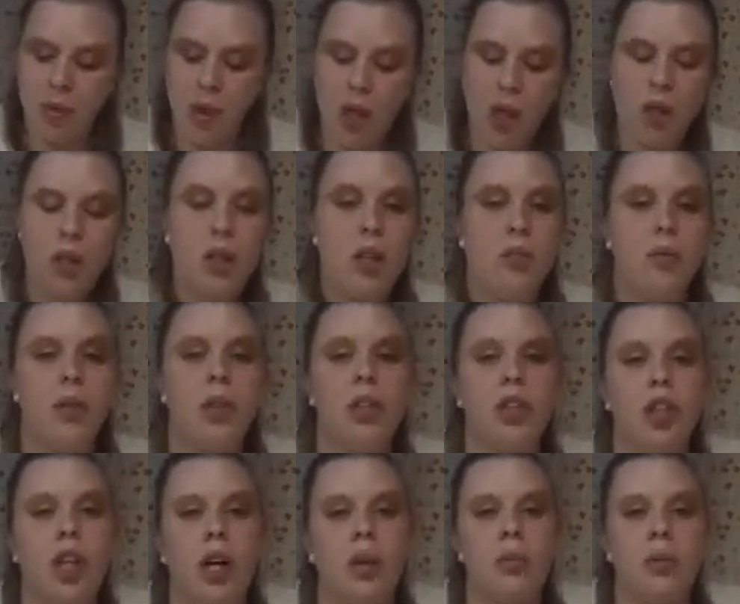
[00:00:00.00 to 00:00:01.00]
different
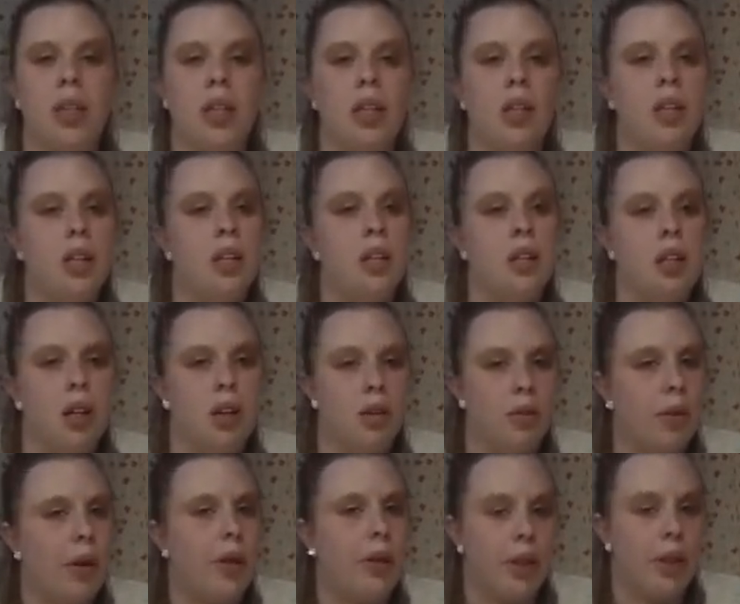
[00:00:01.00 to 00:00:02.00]
jobs that you need done
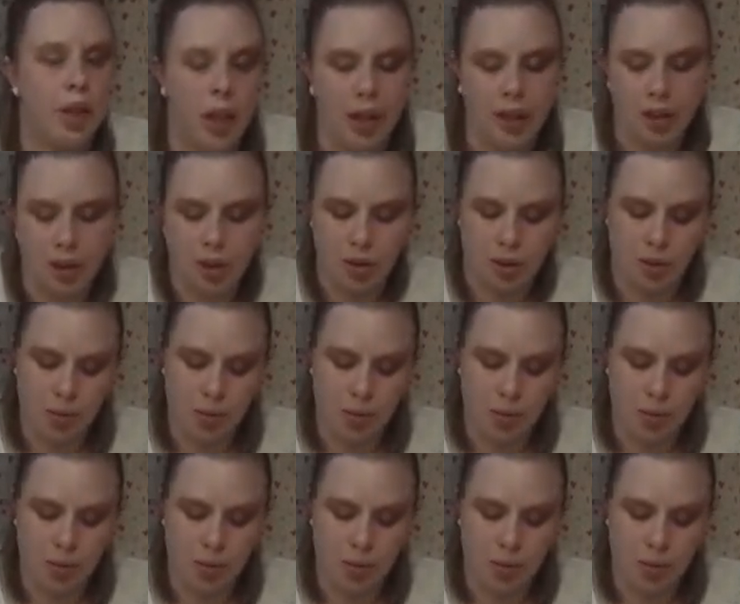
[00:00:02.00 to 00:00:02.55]
around the classroom.